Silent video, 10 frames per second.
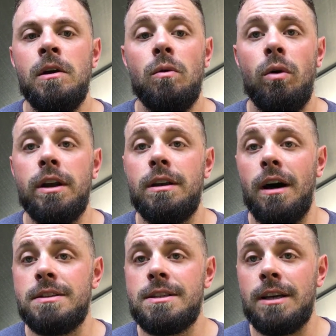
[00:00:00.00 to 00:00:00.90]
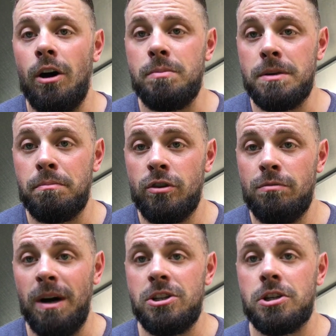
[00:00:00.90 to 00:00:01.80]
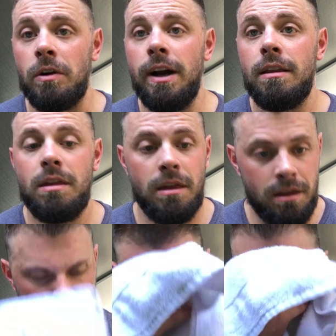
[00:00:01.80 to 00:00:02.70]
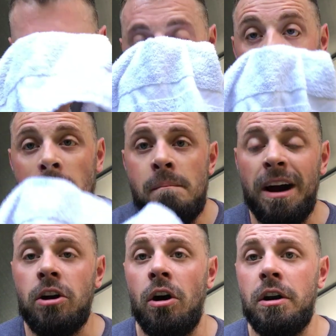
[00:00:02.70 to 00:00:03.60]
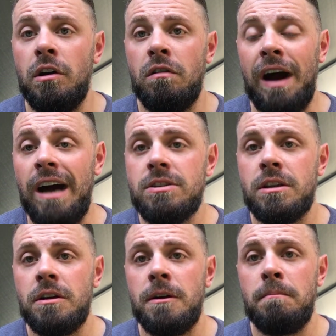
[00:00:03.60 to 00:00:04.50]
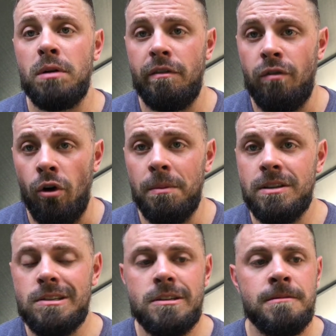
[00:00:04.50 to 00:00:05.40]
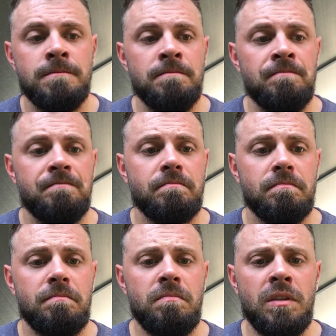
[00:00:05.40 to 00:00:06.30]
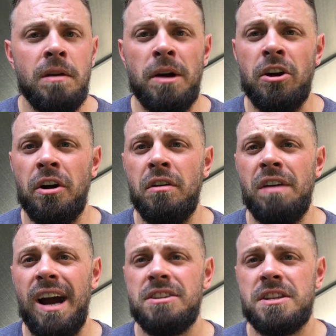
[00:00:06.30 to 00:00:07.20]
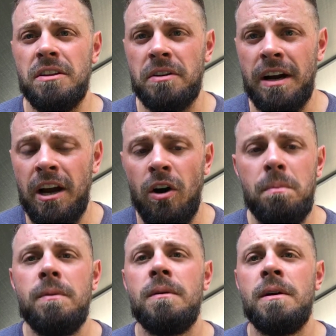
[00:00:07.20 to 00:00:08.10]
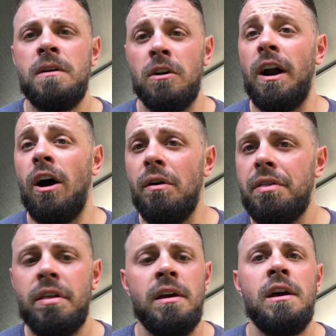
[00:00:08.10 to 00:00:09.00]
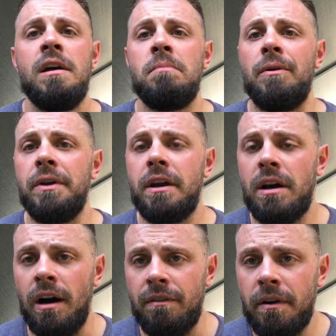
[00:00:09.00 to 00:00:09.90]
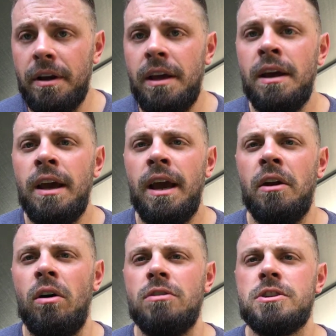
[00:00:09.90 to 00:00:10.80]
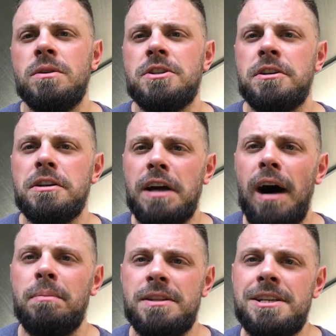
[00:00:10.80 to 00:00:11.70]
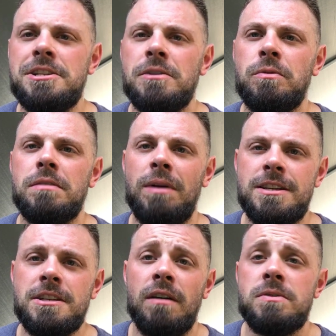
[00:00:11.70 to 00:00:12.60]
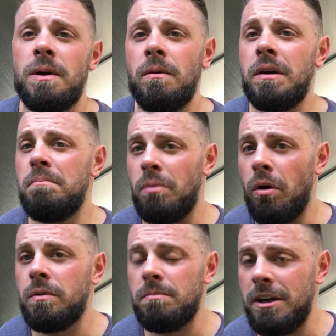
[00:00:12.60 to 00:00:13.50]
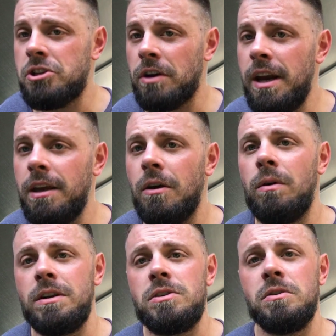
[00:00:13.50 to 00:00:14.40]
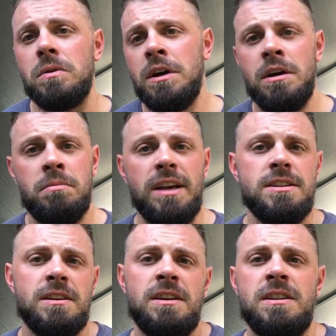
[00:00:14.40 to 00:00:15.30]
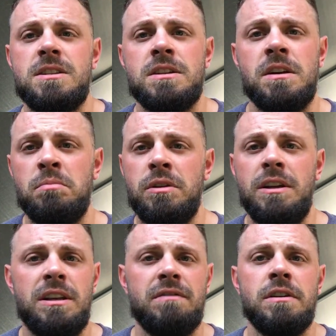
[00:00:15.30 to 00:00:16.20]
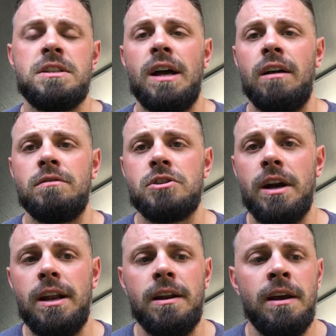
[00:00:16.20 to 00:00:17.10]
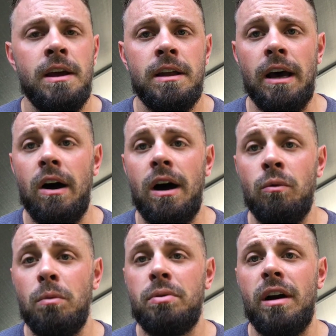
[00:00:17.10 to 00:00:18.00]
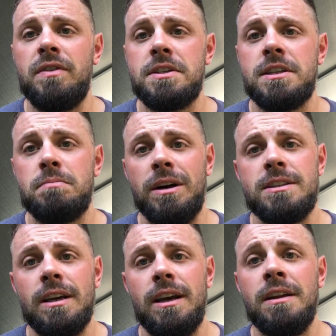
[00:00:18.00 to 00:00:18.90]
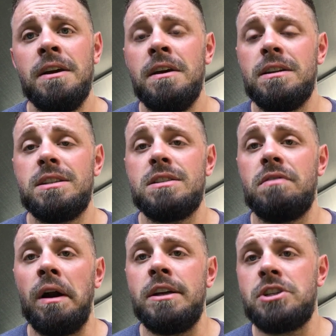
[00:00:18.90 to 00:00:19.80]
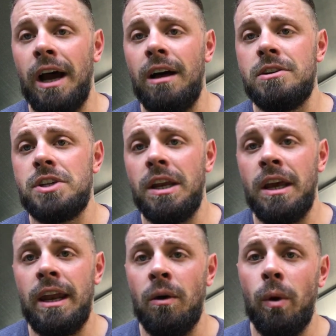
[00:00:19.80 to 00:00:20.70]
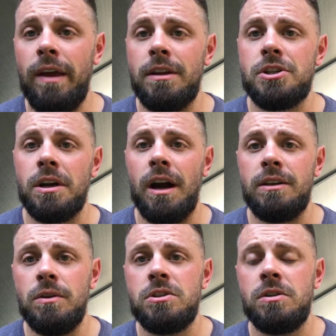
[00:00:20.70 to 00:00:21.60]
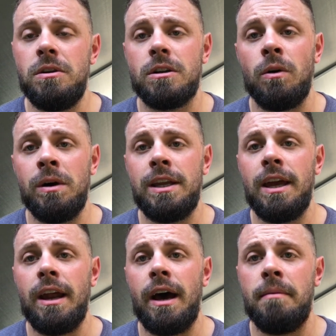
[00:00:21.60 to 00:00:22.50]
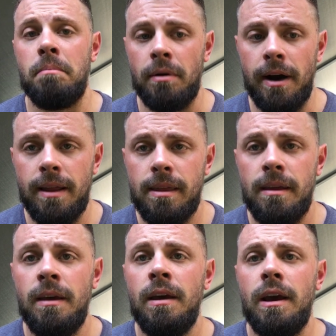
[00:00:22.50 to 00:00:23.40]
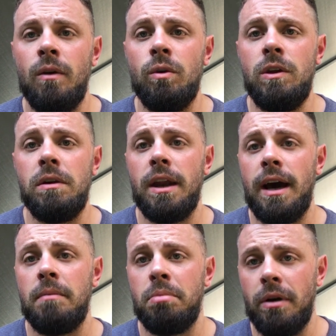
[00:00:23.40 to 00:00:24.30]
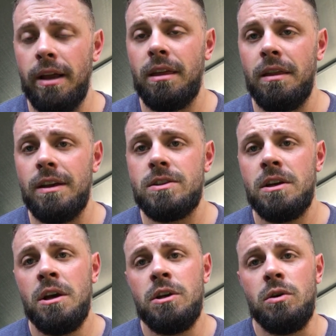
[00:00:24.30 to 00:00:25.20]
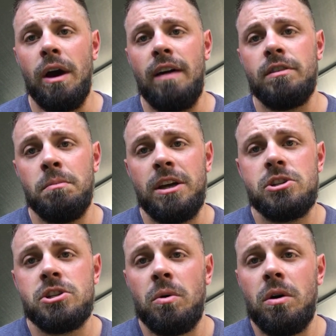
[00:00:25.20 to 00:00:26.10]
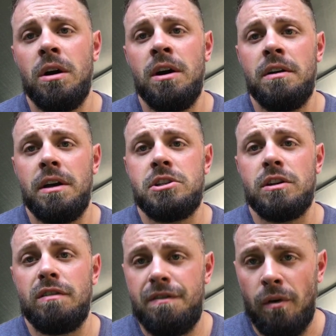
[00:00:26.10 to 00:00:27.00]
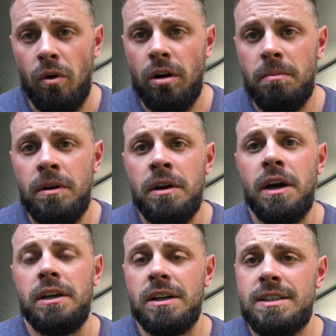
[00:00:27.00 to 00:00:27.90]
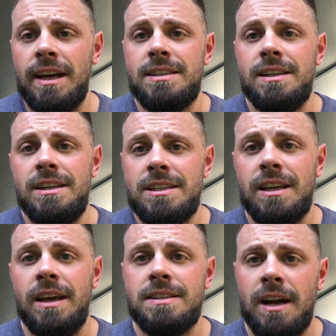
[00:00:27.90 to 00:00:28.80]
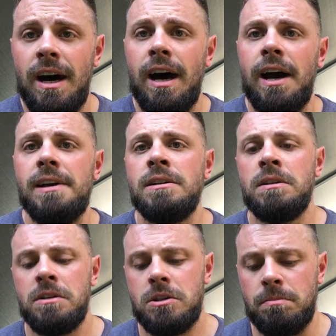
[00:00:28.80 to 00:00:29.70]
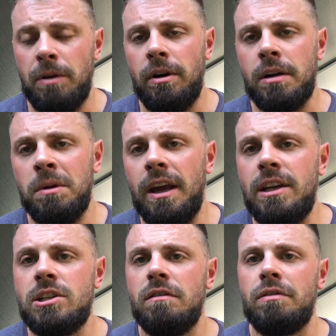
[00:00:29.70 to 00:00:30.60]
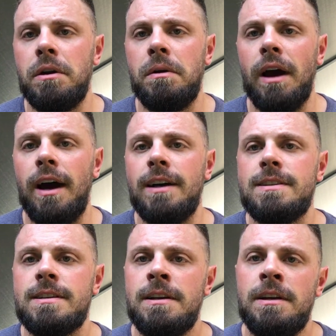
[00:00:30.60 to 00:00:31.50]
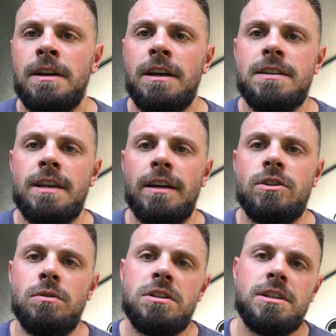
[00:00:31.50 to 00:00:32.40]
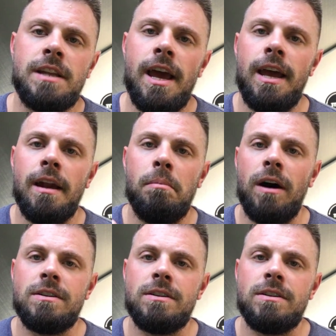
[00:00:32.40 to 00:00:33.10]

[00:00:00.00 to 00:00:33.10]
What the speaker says: What it does is it helps improve my strength, my cardiovascular performance, my cardiovascular health, my recovery, and also is a good competition with myself, so I don't get bored with my training going into, basically this is a completely different style of training. Now I will preface this by saying this is very challenging in a way that you're not used to. You're going to get out of breath, and when you get out of breath in this, you have to make sure that your form and your intensity stays at a high. So my recommendation for you guys is that you stay at about